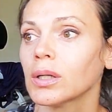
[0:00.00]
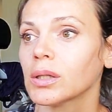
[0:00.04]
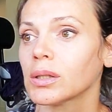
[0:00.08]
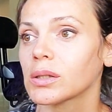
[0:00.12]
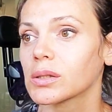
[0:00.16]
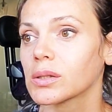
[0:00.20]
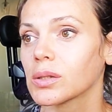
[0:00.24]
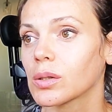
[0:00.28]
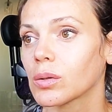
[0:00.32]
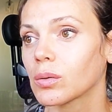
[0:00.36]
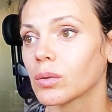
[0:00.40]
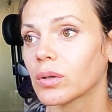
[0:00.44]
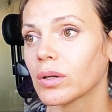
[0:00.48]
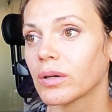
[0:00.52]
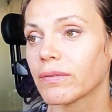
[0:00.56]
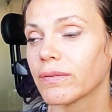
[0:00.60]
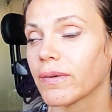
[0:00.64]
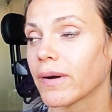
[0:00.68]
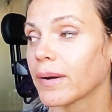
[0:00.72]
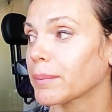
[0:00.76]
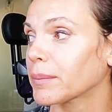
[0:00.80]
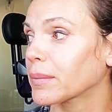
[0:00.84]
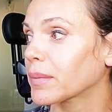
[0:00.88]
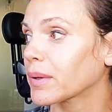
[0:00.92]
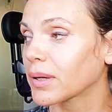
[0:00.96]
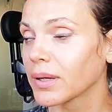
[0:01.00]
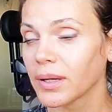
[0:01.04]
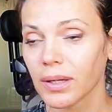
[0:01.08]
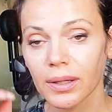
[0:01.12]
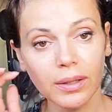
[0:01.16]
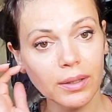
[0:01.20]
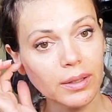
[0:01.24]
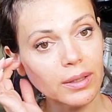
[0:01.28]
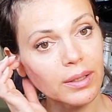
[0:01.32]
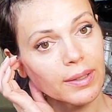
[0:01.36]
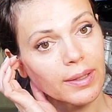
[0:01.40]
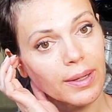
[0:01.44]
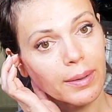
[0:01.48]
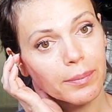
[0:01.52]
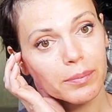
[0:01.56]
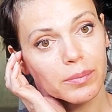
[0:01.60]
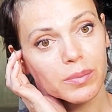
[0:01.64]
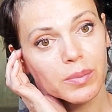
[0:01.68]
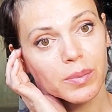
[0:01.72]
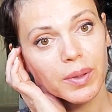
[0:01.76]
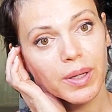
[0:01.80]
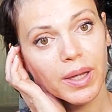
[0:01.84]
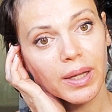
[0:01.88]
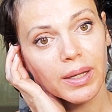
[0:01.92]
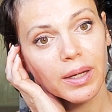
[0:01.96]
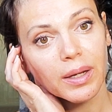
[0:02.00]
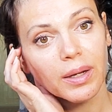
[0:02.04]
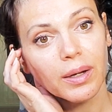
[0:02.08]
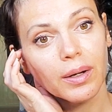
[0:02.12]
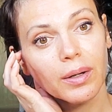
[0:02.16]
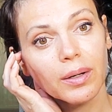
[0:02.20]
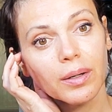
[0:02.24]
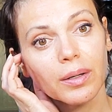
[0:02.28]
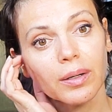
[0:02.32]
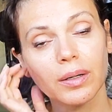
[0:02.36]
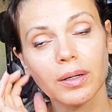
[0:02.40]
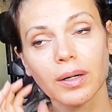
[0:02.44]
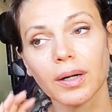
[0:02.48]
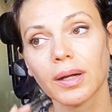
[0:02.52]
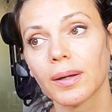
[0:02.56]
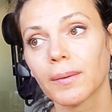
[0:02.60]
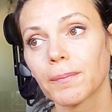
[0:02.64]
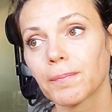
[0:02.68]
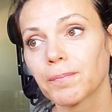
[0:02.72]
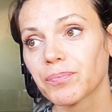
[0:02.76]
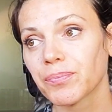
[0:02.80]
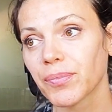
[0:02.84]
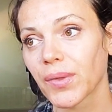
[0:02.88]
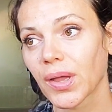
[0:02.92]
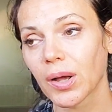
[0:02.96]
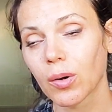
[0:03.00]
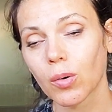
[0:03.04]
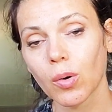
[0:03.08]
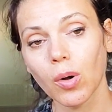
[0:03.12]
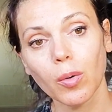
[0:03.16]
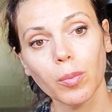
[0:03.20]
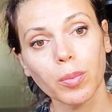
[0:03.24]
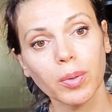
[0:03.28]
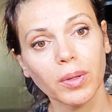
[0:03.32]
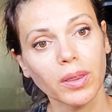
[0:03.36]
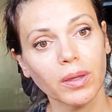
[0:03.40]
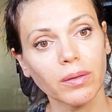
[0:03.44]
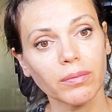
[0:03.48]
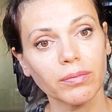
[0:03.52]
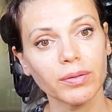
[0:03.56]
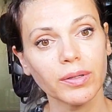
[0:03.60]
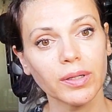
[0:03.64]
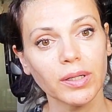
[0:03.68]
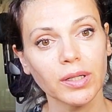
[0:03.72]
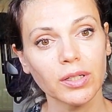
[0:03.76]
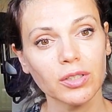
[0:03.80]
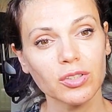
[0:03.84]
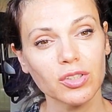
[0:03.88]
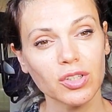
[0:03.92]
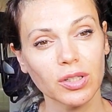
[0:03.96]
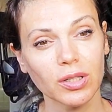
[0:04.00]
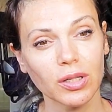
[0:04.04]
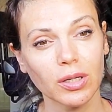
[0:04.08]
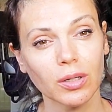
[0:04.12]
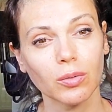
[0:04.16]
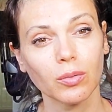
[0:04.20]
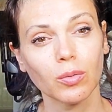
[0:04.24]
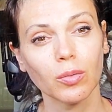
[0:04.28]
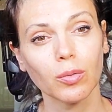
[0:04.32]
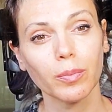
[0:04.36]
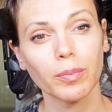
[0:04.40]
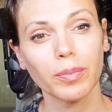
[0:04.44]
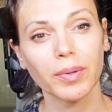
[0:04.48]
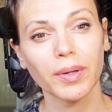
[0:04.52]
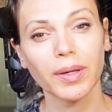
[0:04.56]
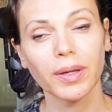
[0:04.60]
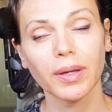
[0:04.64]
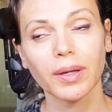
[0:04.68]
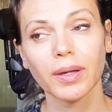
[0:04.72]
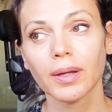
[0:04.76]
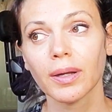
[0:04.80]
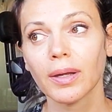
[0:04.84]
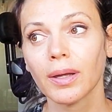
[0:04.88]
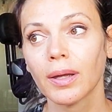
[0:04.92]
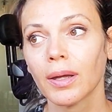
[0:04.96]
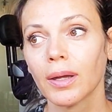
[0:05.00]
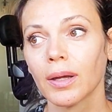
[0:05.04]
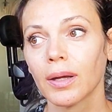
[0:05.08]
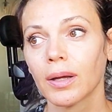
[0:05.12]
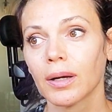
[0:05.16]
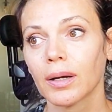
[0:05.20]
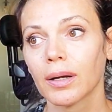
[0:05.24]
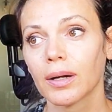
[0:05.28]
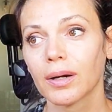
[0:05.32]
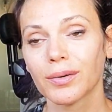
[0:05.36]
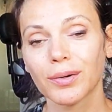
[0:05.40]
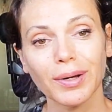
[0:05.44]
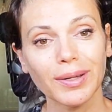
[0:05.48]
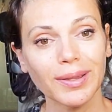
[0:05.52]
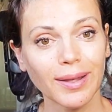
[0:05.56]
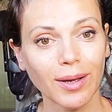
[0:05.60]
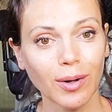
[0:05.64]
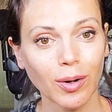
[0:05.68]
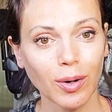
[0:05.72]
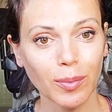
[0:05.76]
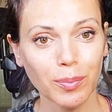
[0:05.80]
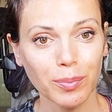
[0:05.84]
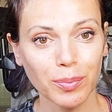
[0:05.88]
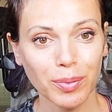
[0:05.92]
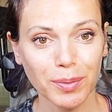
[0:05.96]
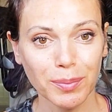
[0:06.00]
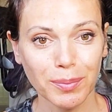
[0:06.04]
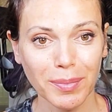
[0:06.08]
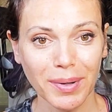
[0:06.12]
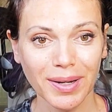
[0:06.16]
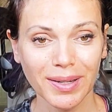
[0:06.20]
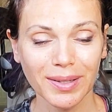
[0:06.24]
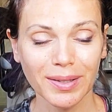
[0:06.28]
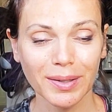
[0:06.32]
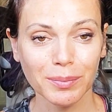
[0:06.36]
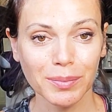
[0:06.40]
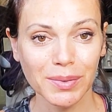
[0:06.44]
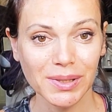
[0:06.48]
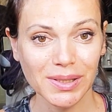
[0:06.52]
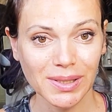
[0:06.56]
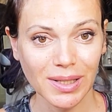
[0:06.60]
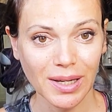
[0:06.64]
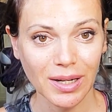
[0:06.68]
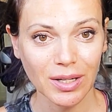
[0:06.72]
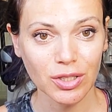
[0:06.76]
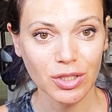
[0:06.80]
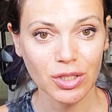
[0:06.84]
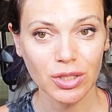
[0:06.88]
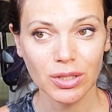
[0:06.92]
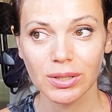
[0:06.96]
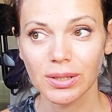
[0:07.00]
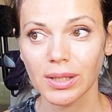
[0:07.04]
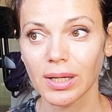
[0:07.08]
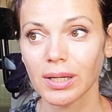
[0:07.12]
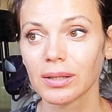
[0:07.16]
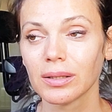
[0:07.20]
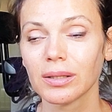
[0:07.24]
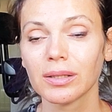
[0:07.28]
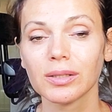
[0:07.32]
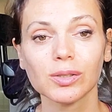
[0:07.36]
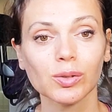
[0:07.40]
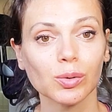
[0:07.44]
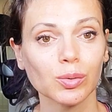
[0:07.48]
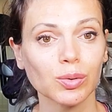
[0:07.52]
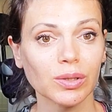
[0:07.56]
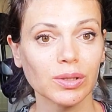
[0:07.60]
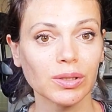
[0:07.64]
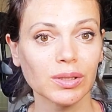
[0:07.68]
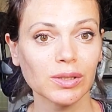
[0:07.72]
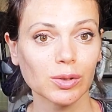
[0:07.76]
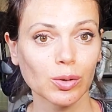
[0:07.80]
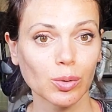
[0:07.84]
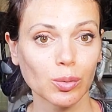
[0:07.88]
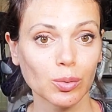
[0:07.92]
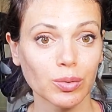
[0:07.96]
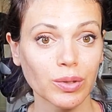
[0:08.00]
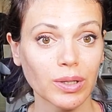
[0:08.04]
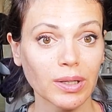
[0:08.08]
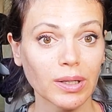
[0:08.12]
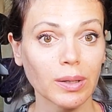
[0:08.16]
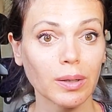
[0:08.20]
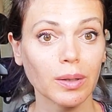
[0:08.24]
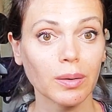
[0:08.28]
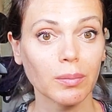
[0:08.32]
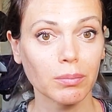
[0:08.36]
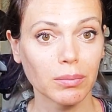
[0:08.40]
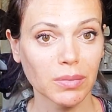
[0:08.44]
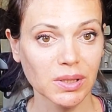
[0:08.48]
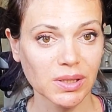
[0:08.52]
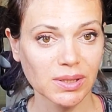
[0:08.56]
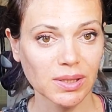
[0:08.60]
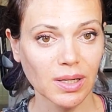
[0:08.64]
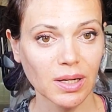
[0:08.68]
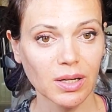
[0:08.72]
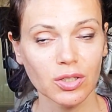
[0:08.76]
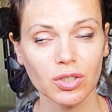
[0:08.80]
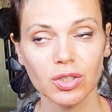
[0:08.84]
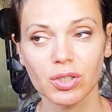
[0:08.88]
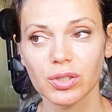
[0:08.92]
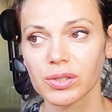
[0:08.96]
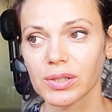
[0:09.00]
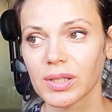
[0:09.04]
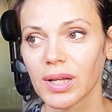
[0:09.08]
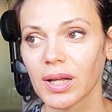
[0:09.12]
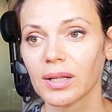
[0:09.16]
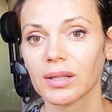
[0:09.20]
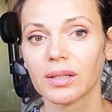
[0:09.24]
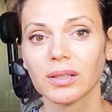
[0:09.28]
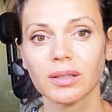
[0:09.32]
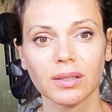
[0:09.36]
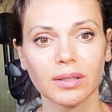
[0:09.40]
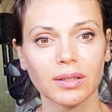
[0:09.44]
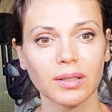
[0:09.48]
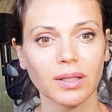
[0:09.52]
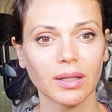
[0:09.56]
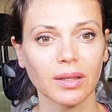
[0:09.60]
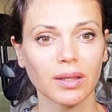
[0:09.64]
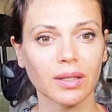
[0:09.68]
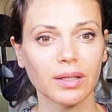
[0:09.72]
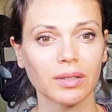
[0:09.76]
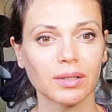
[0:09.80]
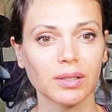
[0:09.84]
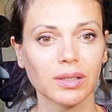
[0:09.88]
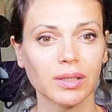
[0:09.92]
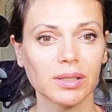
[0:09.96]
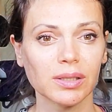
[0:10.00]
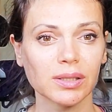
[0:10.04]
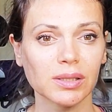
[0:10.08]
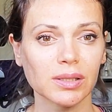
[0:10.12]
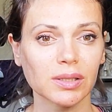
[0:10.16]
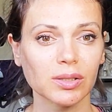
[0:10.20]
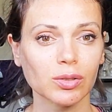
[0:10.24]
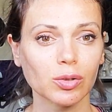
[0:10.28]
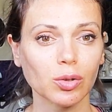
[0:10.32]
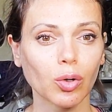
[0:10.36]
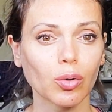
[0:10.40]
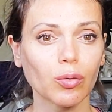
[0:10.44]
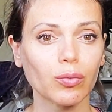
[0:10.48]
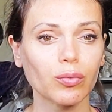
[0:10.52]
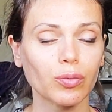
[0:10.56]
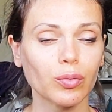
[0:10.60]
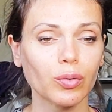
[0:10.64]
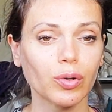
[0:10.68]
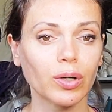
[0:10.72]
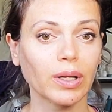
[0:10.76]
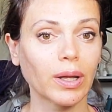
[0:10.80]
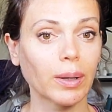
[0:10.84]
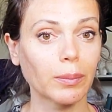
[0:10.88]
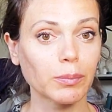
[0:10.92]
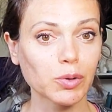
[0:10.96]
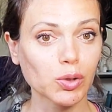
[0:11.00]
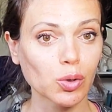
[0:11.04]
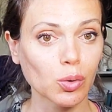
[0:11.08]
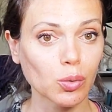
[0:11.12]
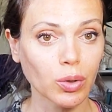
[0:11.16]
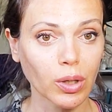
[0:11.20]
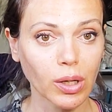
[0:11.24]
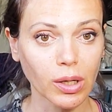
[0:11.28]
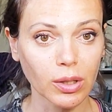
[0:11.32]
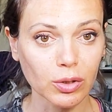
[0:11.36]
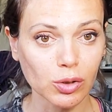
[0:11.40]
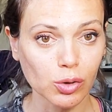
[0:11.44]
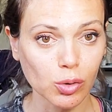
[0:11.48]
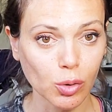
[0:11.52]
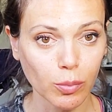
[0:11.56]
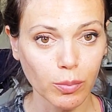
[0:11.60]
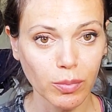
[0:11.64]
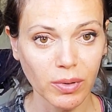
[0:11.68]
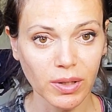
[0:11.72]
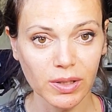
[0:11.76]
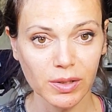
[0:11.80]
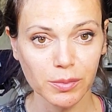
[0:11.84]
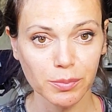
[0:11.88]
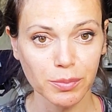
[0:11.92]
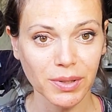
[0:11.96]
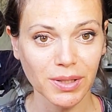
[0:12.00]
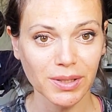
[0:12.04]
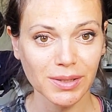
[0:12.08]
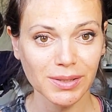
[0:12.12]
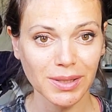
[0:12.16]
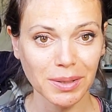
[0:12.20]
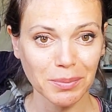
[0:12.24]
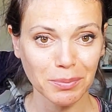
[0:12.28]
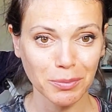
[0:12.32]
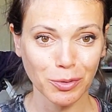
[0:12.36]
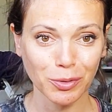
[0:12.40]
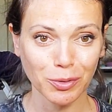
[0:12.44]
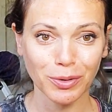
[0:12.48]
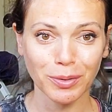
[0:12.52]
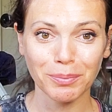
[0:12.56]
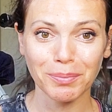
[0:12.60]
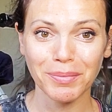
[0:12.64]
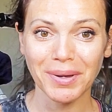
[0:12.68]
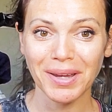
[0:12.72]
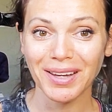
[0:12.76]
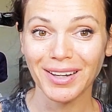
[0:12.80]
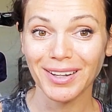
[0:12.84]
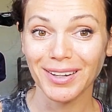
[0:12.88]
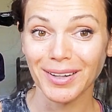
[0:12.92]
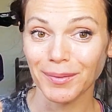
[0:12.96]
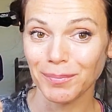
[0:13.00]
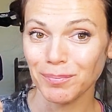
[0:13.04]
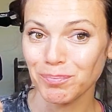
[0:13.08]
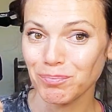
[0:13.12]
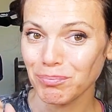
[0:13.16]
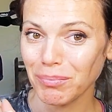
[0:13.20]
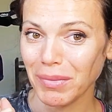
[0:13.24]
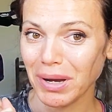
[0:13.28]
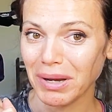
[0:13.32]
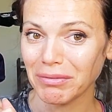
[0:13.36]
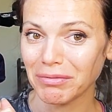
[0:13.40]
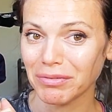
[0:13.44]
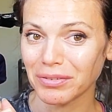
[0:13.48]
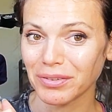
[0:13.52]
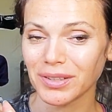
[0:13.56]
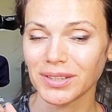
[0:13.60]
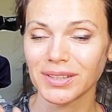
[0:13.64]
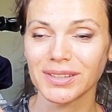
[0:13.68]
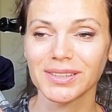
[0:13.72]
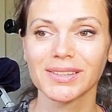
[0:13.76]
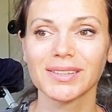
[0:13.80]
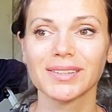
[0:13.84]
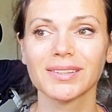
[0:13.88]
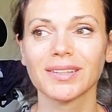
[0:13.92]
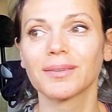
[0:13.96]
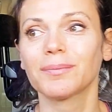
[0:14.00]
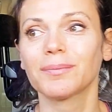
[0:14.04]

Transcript: So if I'm here and I'm getting hungry, I'll open the fridge and there will be uh, right now I pre-made a massage salad so there is already massage salad and there is tofu and I'm soaking soybeans because I'm gonna make my first